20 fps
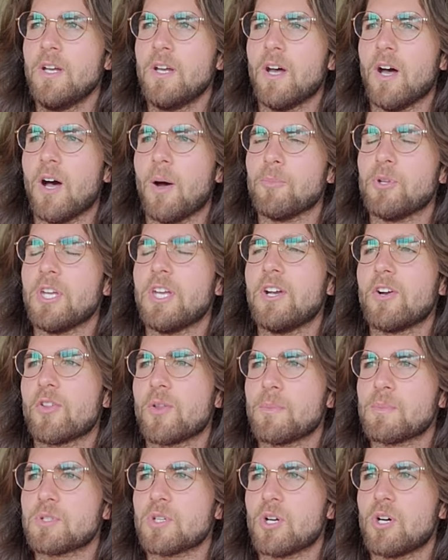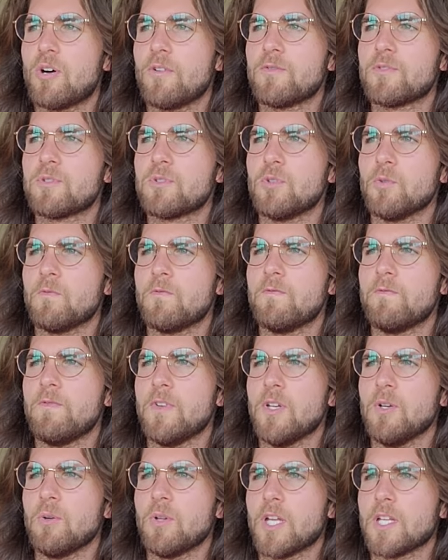to hear themselves, to
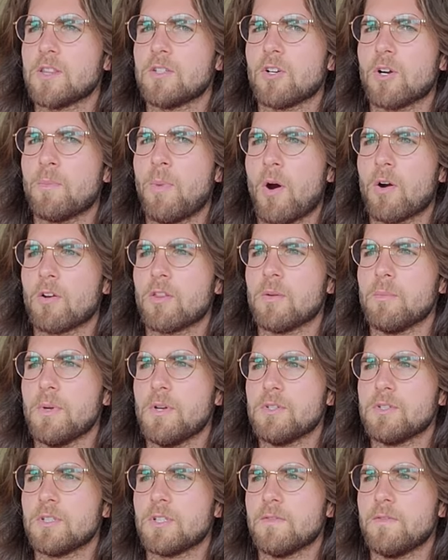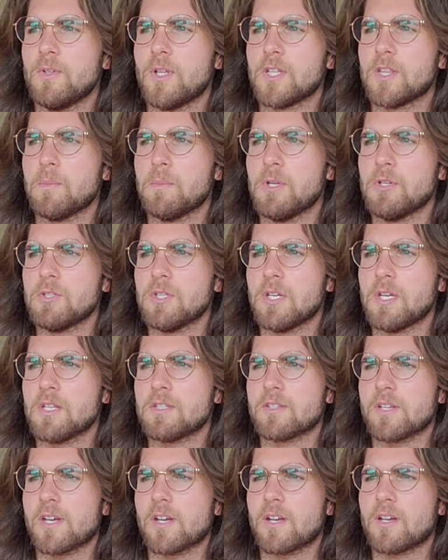feel like they're a part of the music, to feel like the music
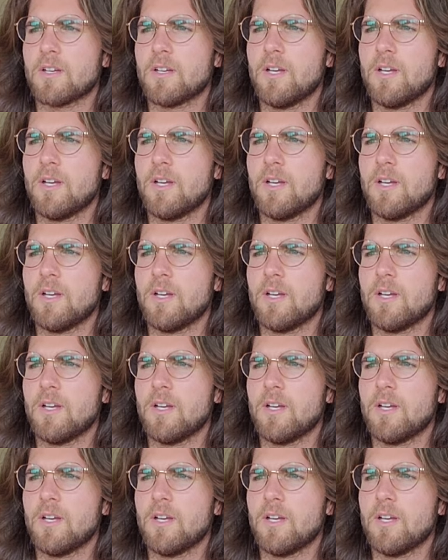is like